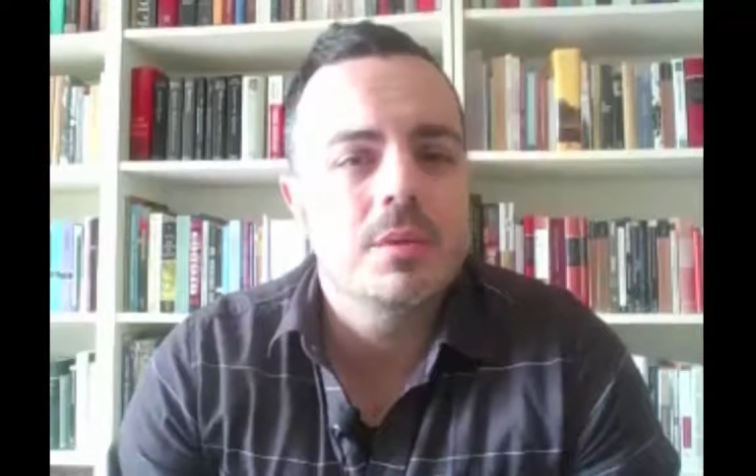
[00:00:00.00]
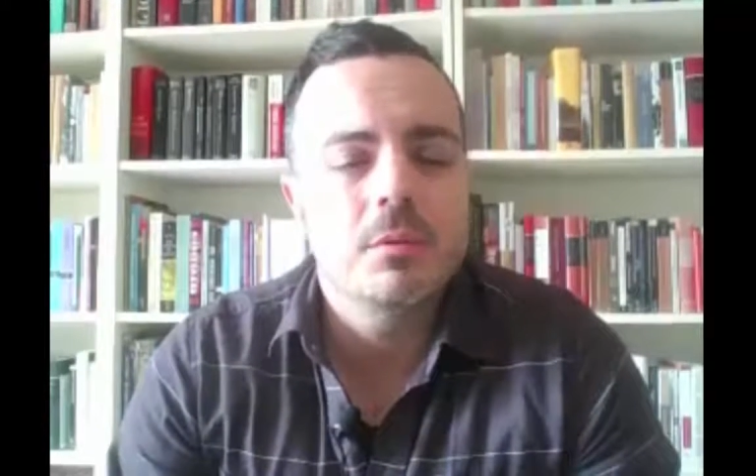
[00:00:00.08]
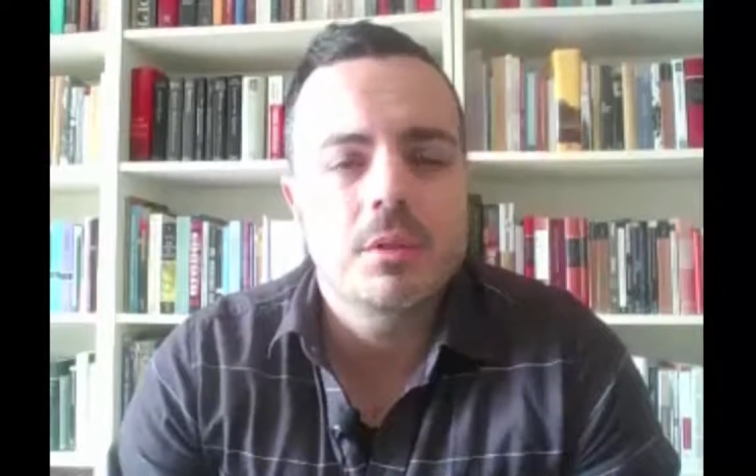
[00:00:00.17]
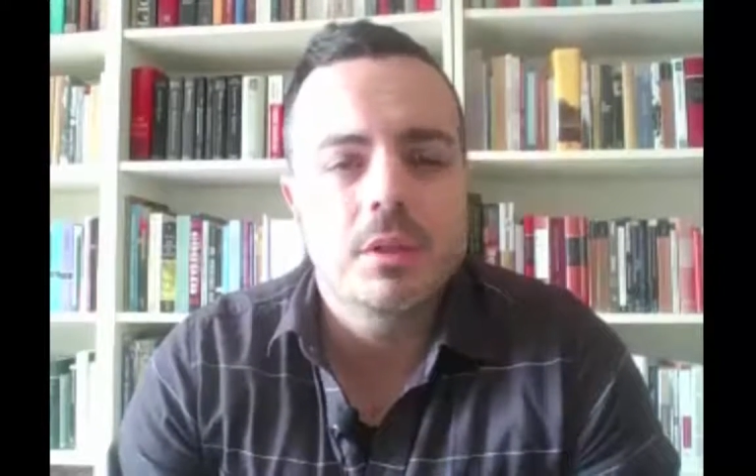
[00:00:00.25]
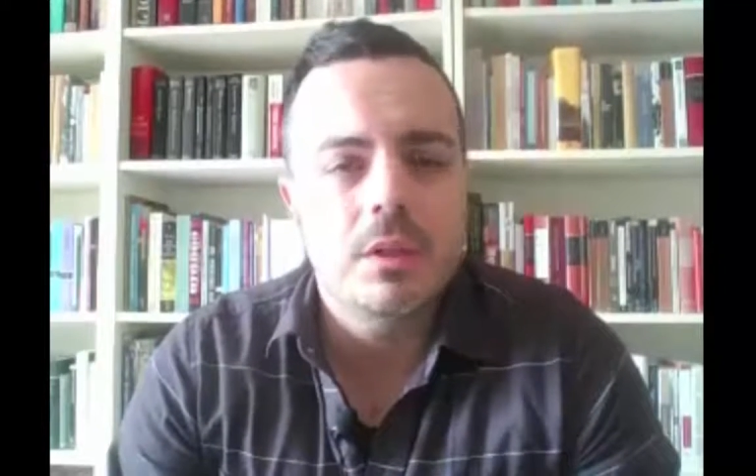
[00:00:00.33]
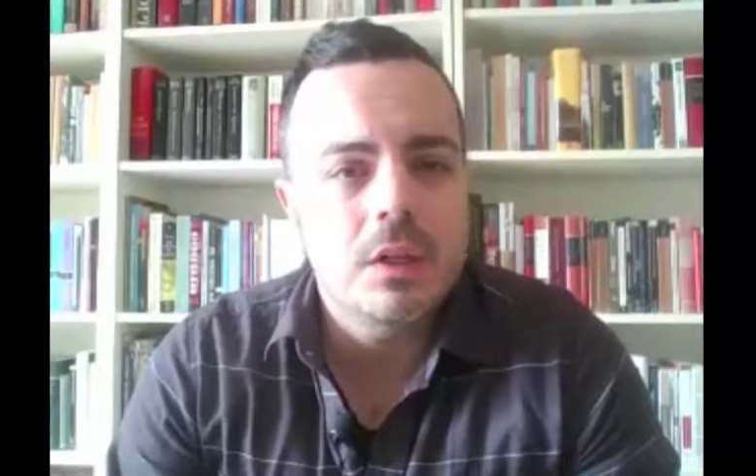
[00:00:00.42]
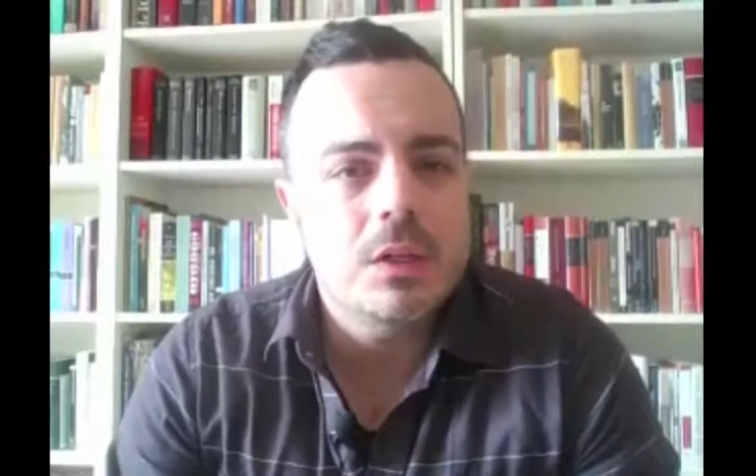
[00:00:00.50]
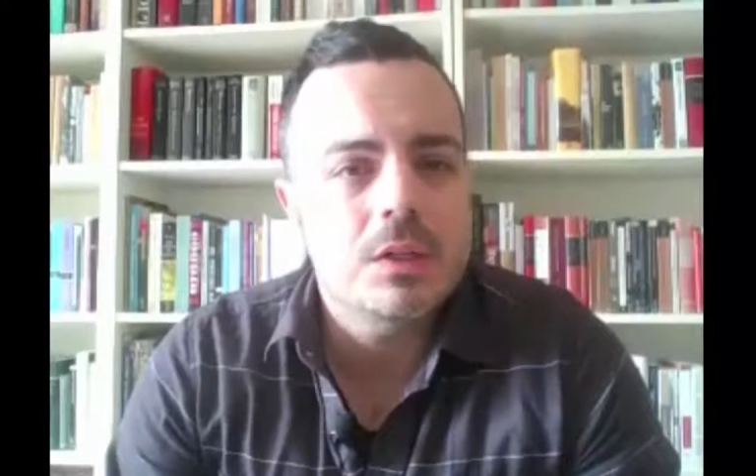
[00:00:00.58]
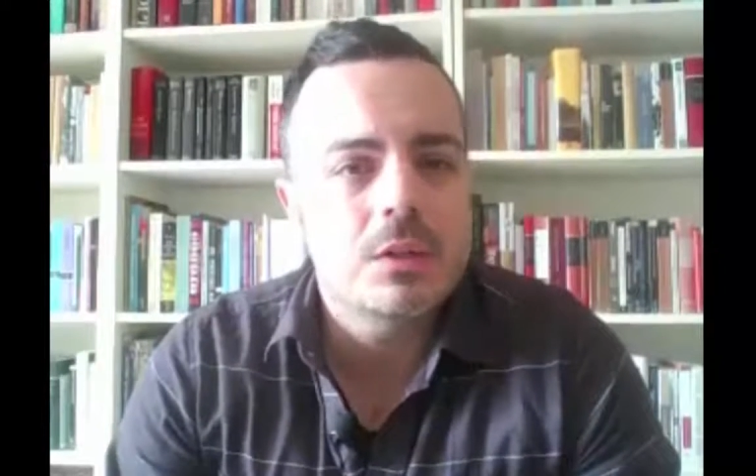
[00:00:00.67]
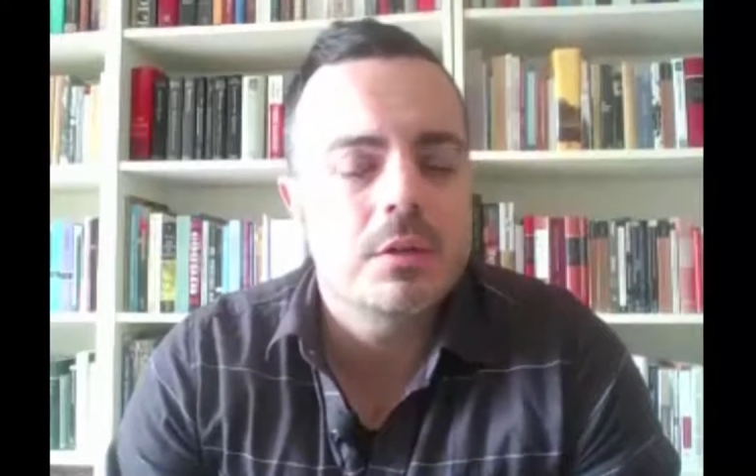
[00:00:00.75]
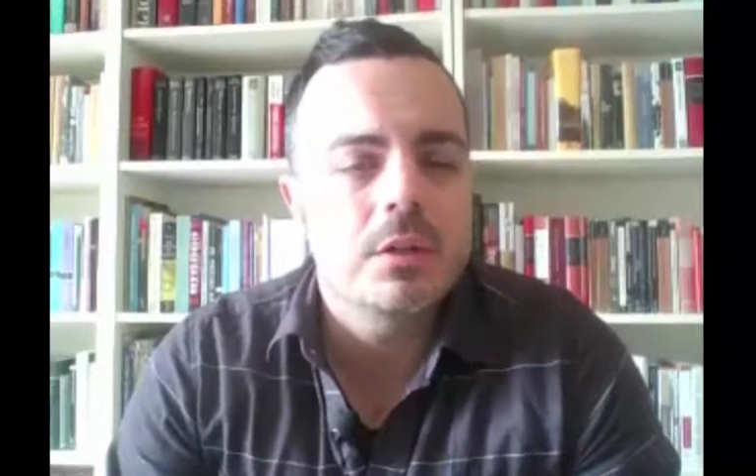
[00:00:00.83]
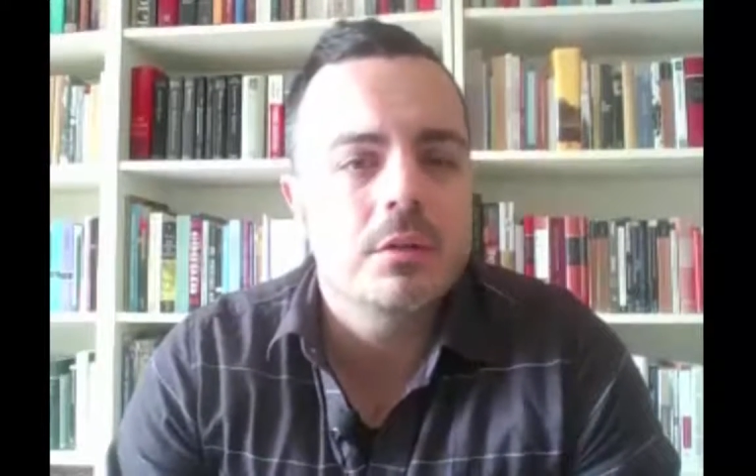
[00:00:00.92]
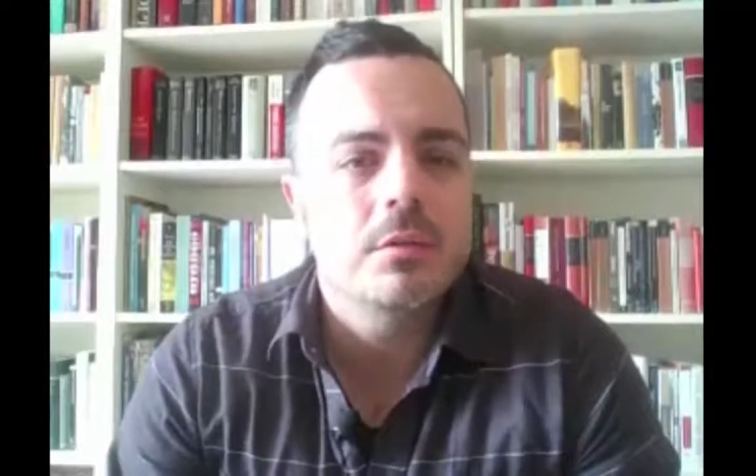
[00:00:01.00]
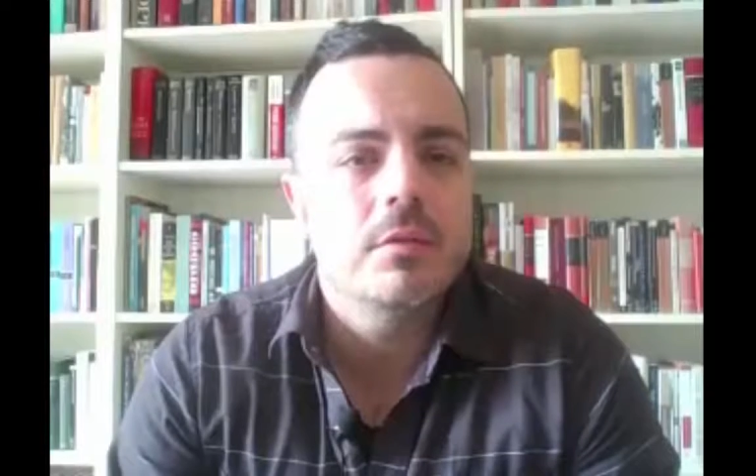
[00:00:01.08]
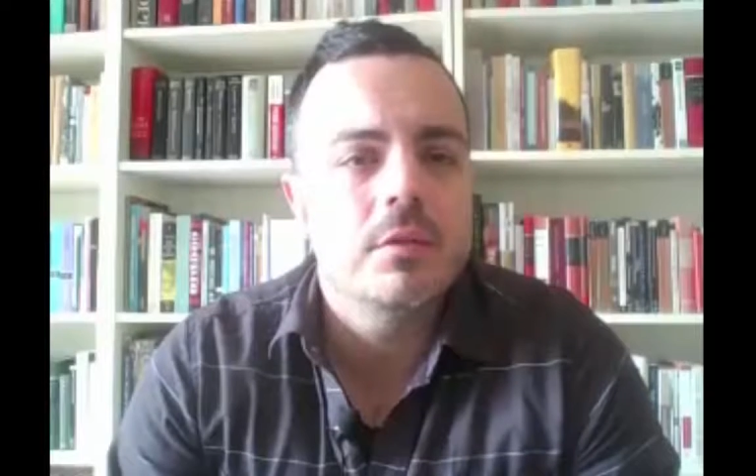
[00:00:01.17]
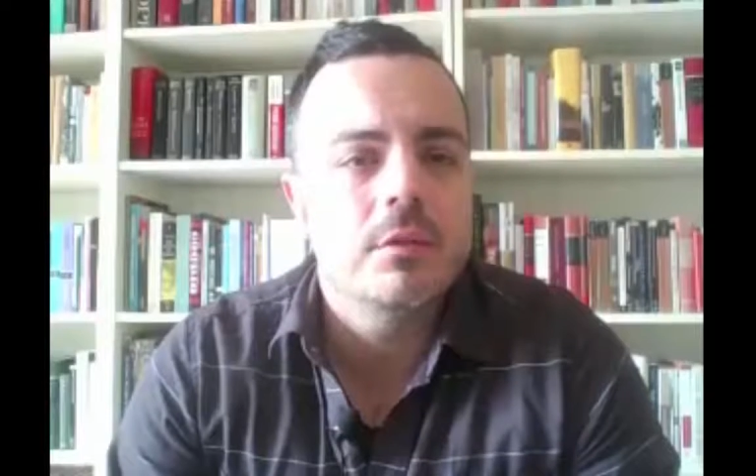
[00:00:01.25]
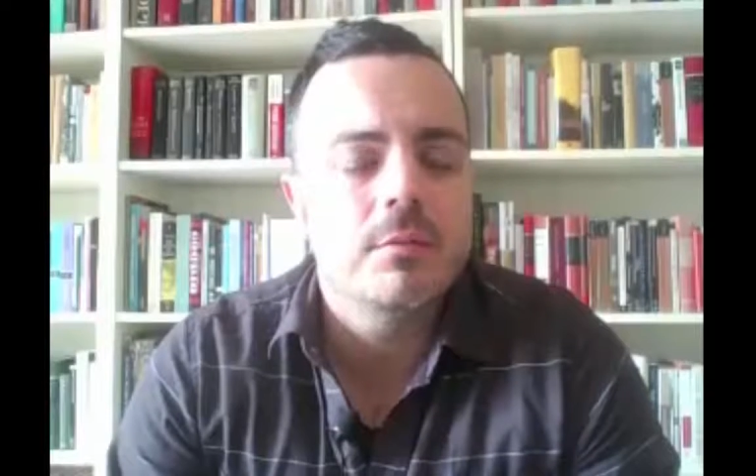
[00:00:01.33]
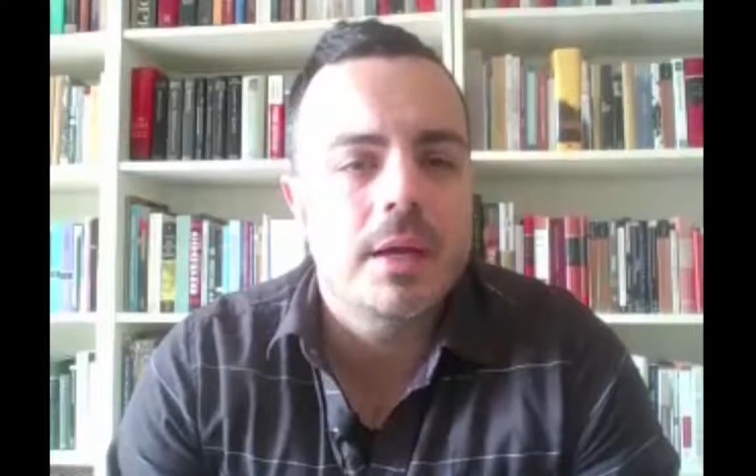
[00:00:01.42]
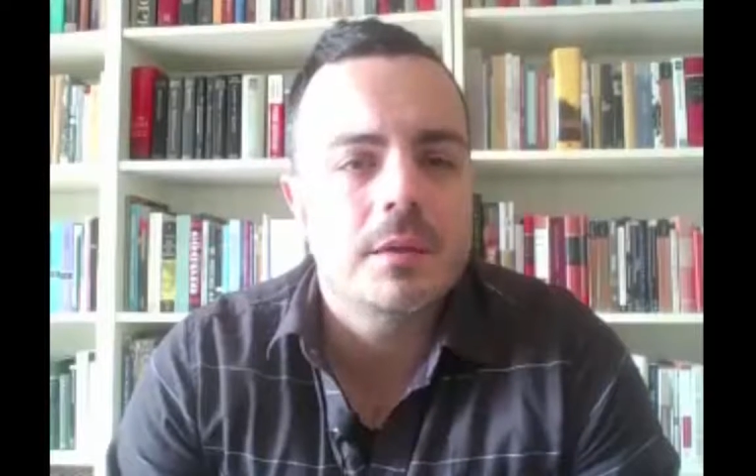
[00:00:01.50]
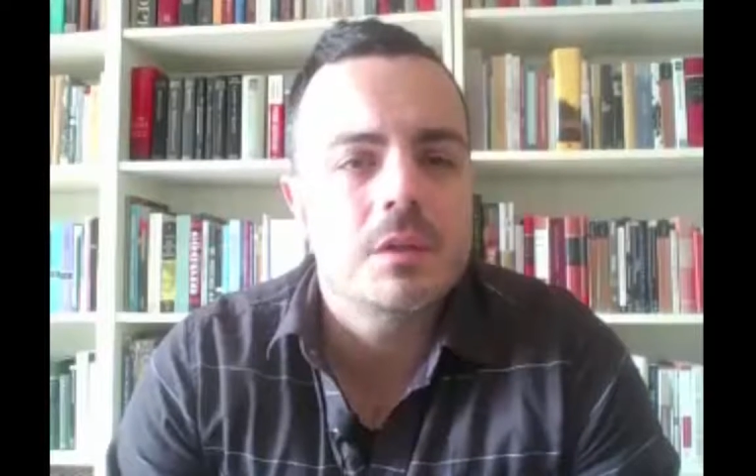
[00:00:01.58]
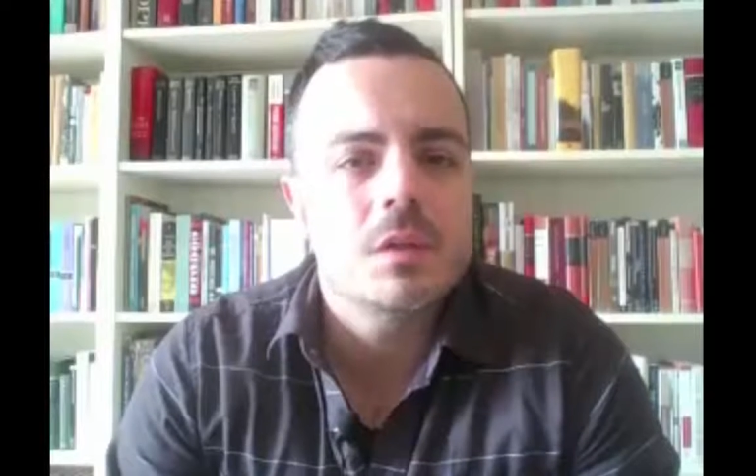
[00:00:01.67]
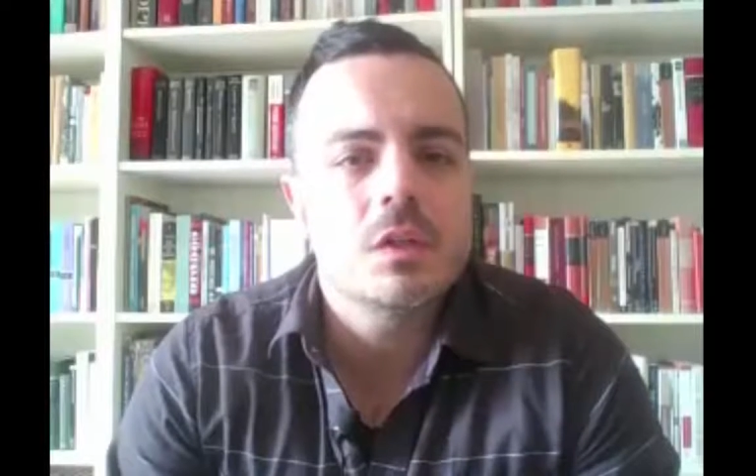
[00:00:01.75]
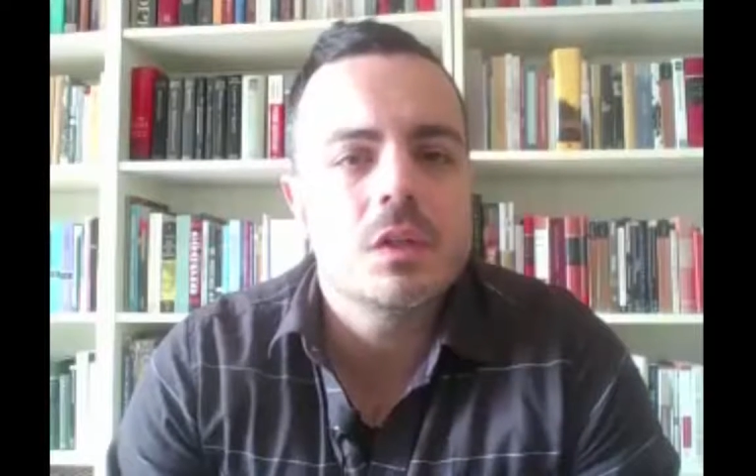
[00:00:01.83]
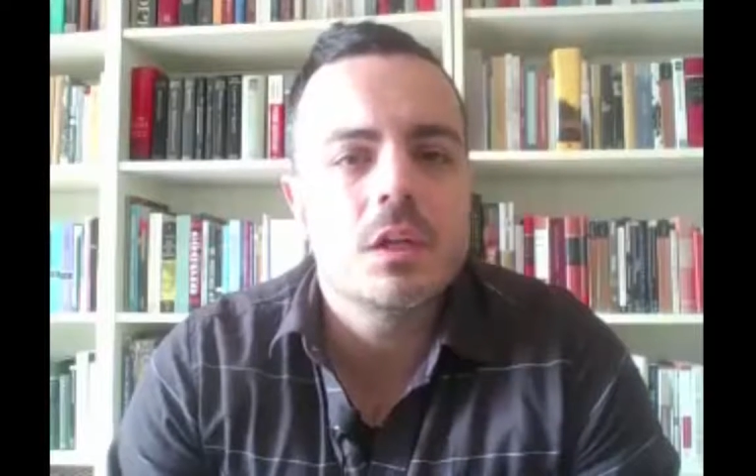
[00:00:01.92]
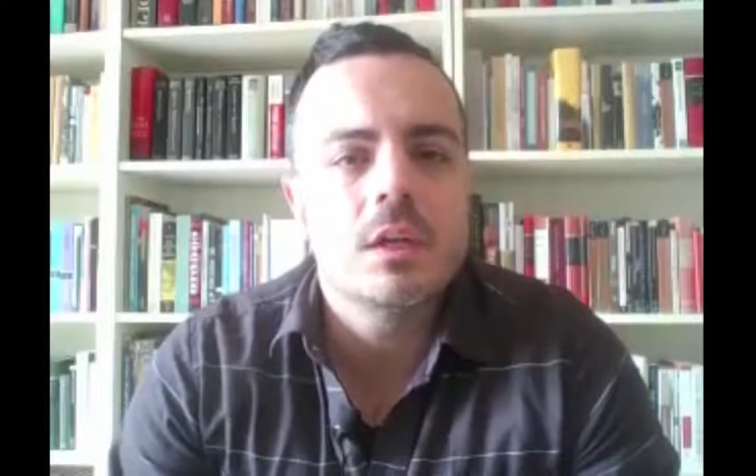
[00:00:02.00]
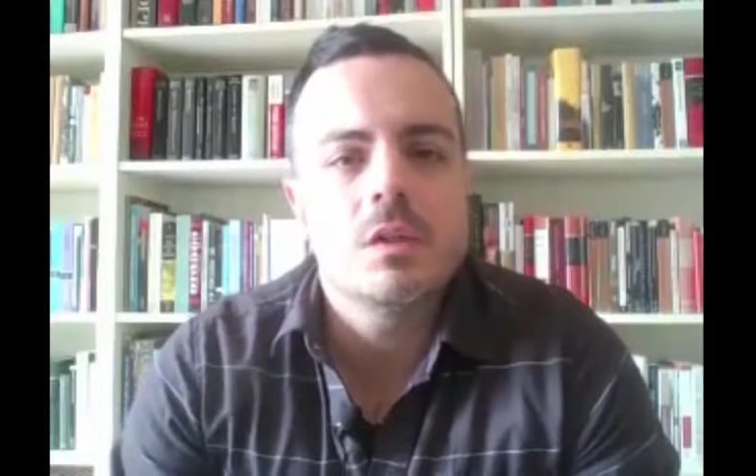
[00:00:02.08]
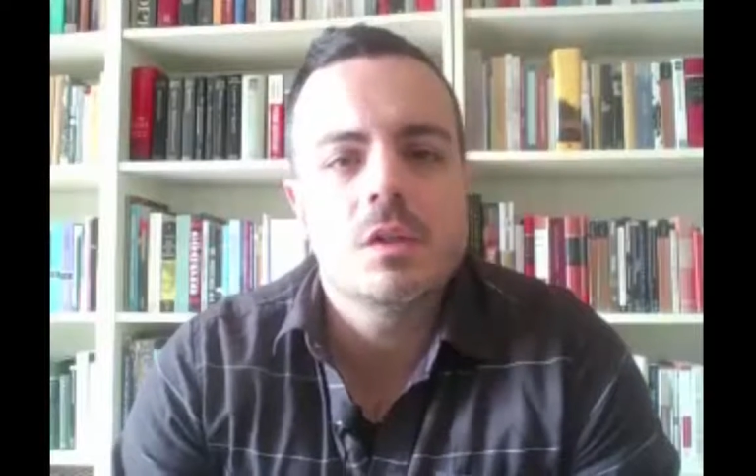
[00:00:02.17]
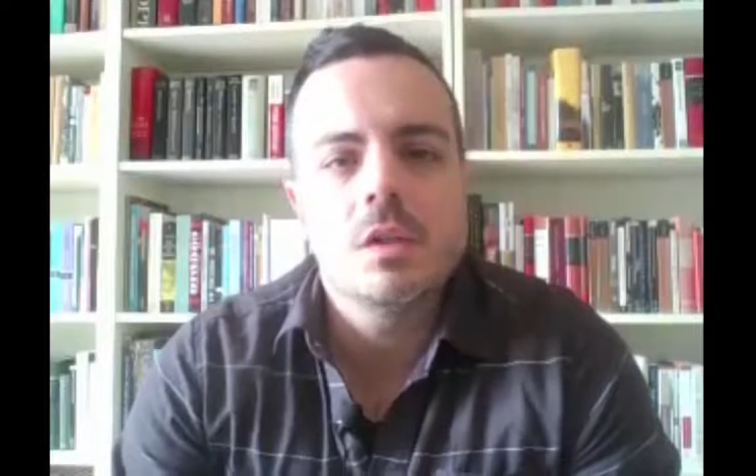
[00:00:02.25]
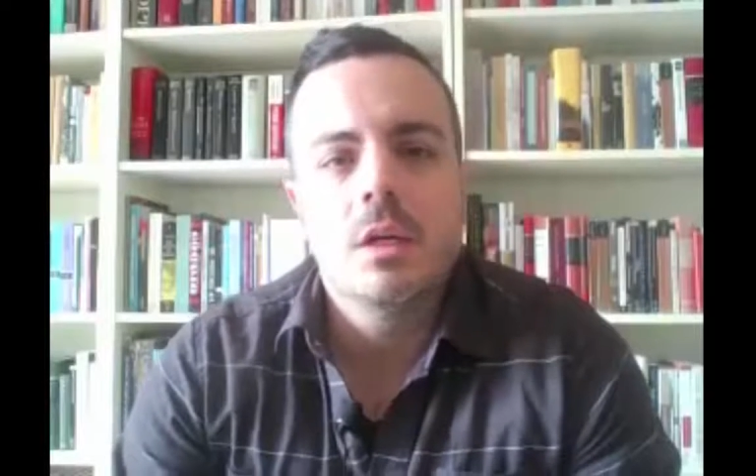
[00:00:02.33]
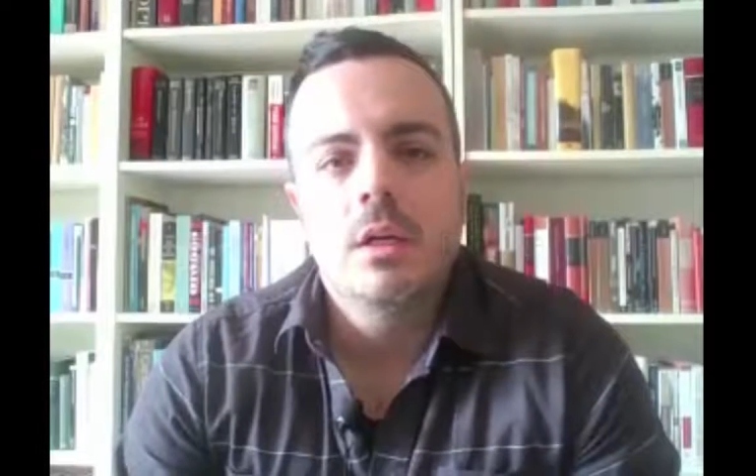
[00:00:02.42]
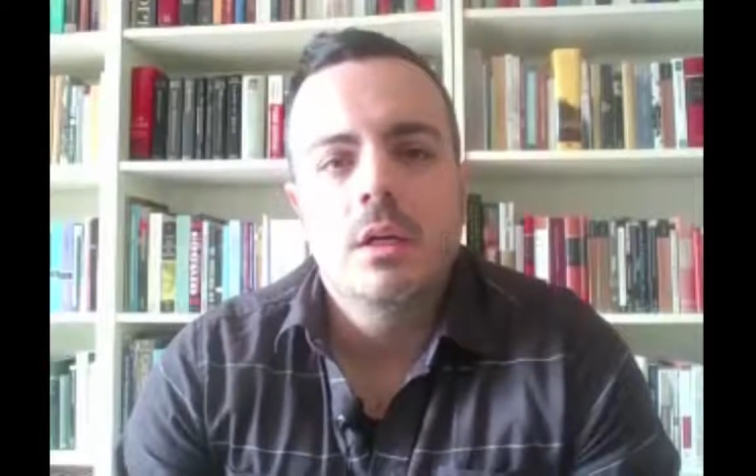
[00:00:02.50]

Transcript: really in the history of math and science,